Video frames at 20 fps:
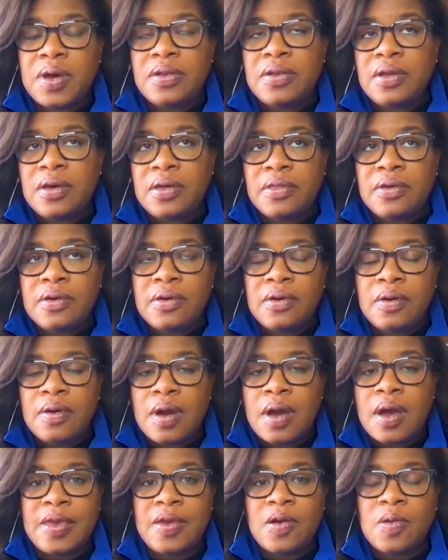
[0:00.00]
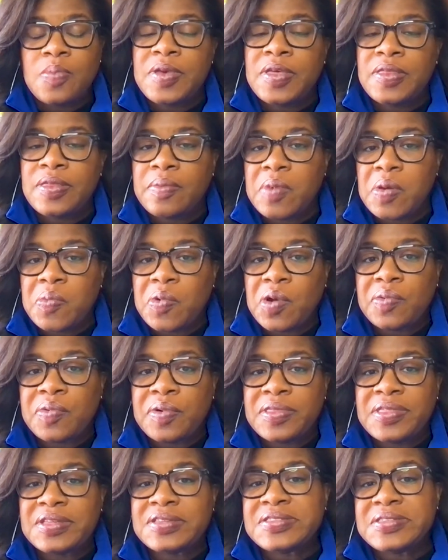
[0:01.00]
another erp that we work
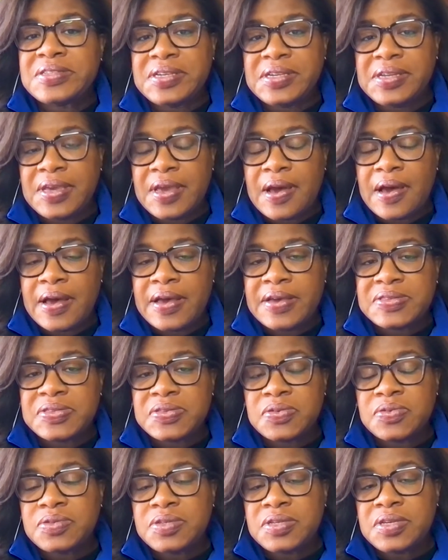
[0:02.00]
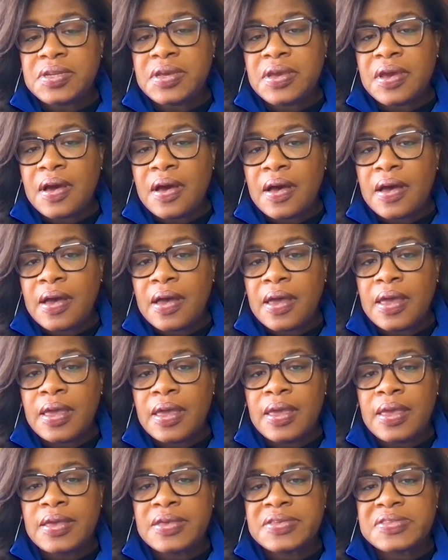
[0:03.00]
with is ddi so
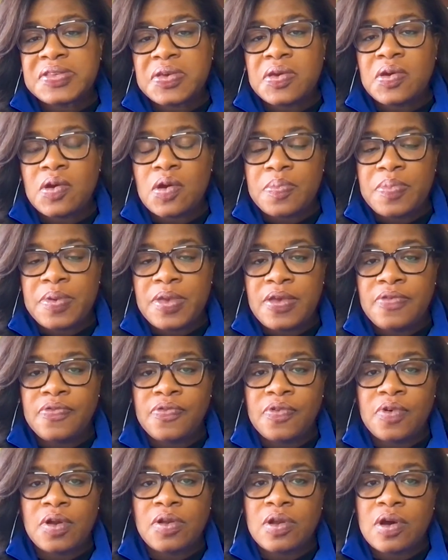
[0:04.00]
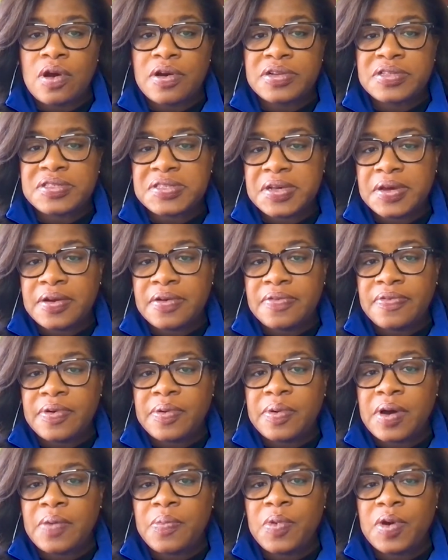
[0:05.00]
ddi is the erp for a large set of,
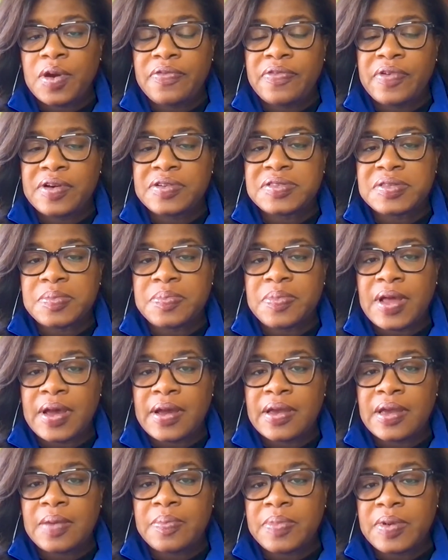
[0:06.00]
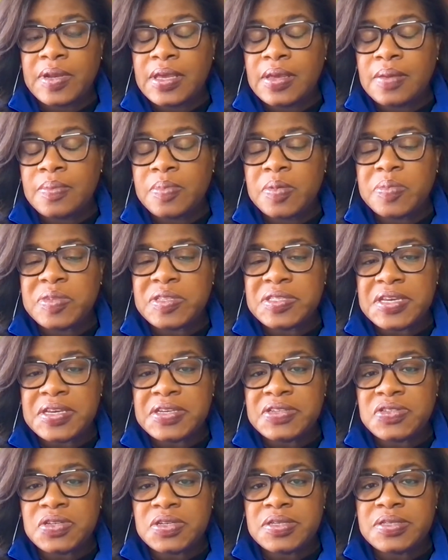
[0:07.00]
of one of our suppliers supply company
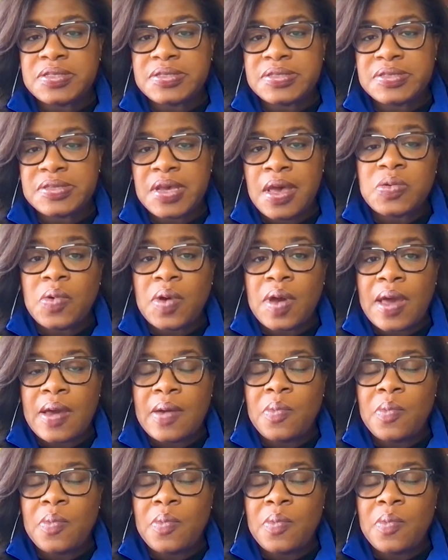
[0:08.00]
implementations. So uh,